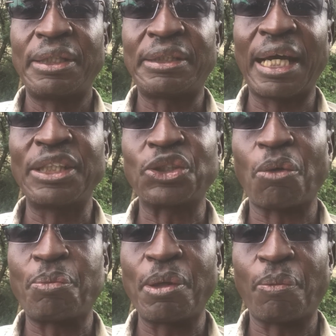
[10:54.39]
tens
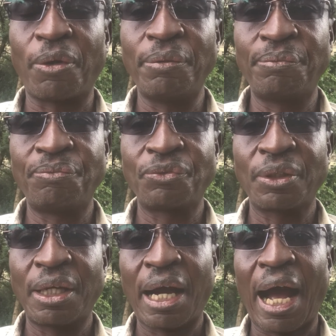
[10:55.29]
of people
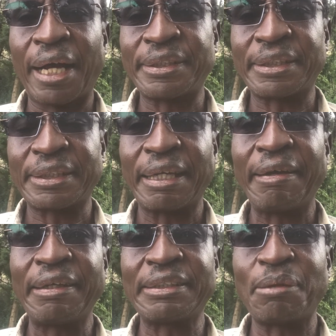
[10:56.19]
as
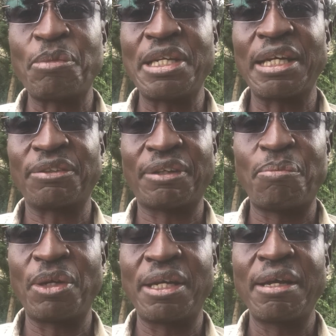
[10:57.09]
his immediate
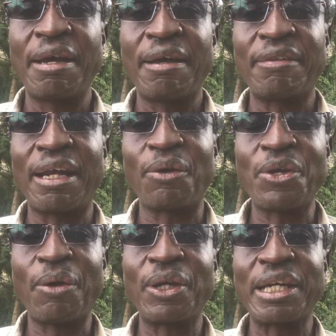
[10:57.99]
family, the
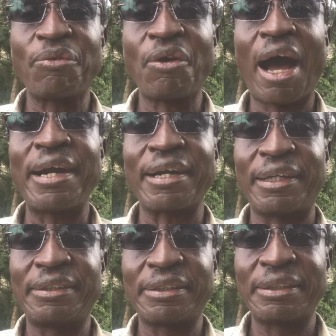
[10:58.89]
Luhya will give you
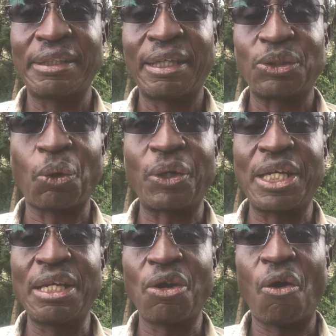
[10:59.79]
hundreds. So we
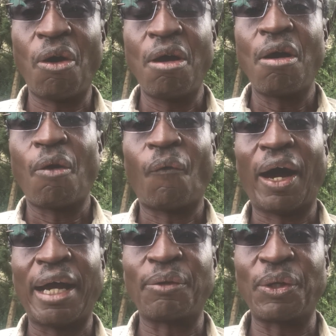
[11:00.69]
didn't know,
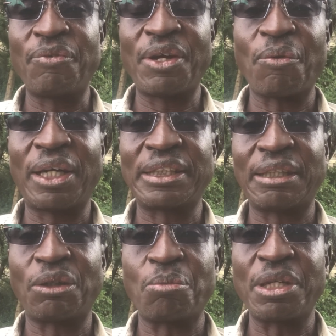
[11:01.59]
and we even wanted
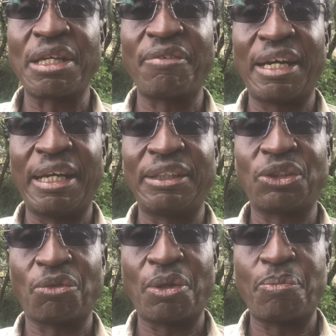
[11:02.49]
to be given list
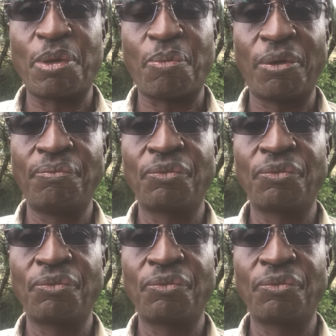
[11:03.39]
of the people.